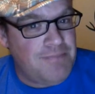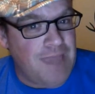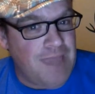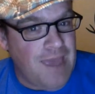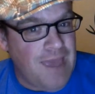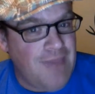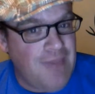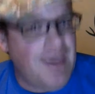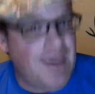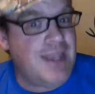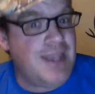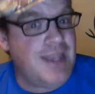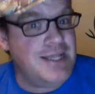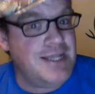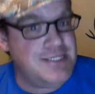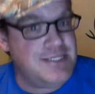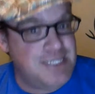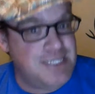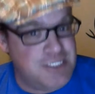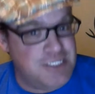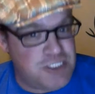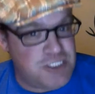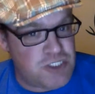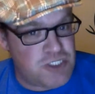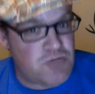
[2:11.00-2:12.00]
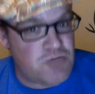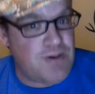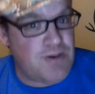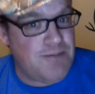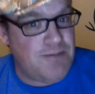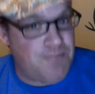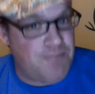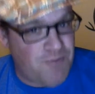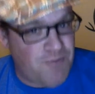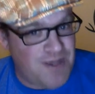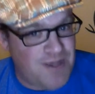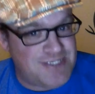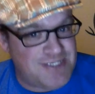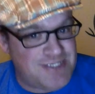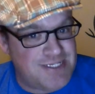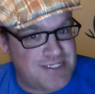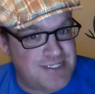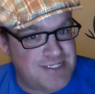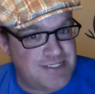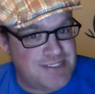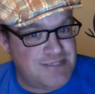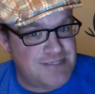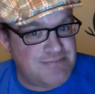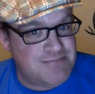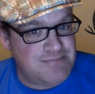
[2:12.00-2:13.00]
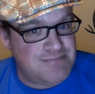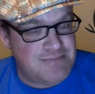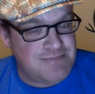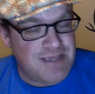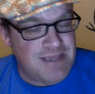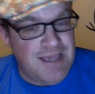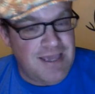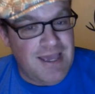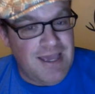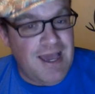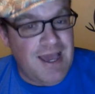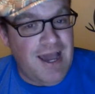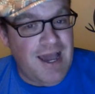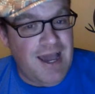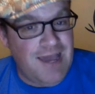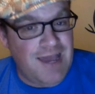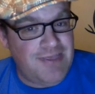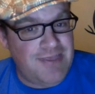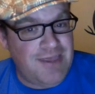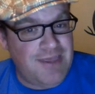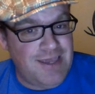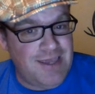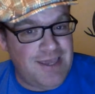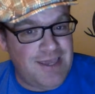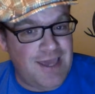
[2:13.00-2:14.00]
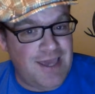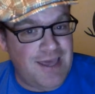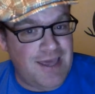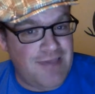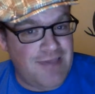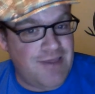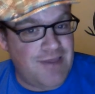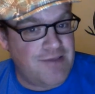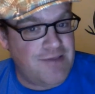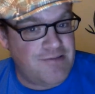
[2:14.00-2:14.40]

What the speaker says: and that is his street presence. I think that'd